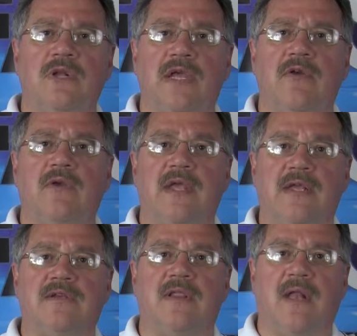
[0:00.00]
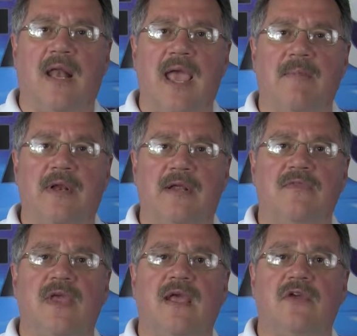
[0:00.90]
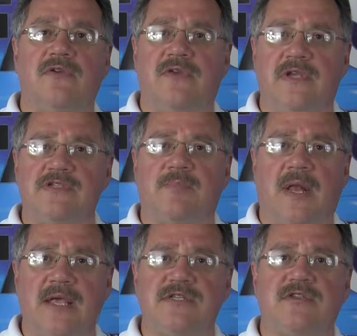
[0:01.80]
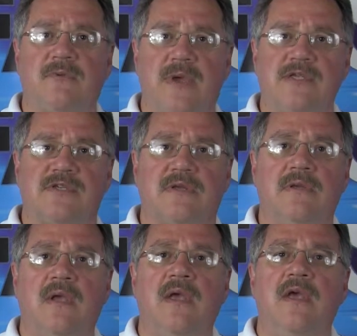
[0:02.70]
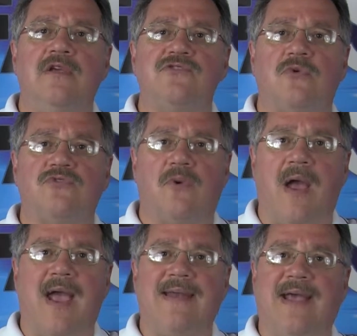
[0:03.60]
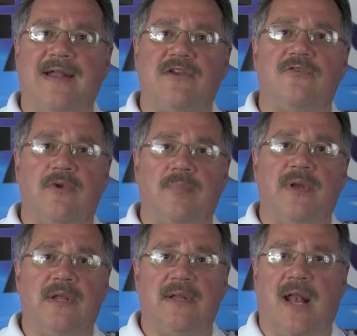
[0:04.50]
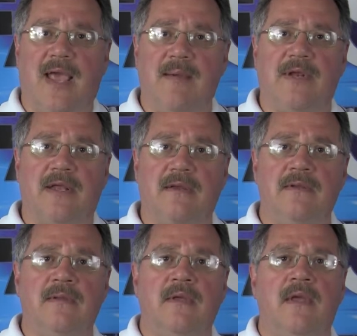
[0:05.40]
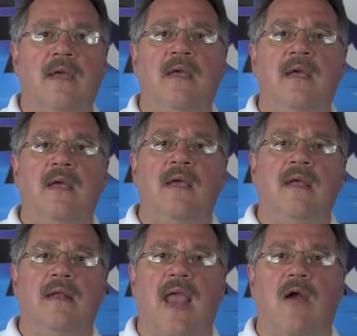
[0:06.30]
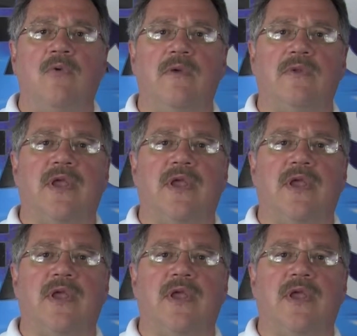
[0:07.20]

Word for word: cleaner into the laminate that could displace the resin, so try not to drip it in the laminate. Now we will